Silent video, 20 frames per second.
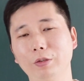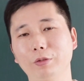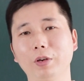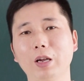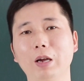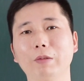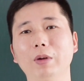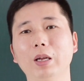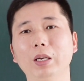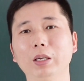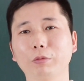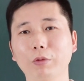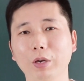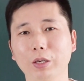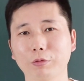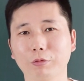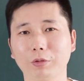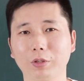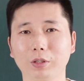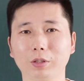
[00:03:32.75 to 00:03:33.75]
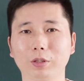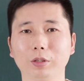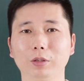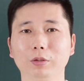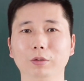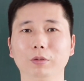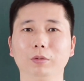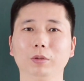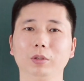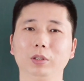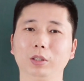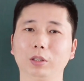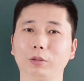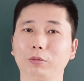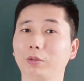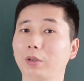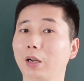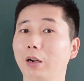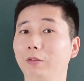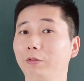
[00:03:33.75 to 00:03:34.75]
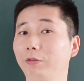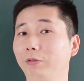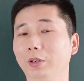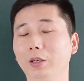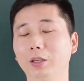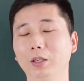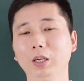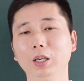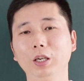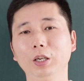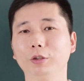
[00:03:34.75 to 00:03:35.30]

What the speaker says: you have any questions you need to come for,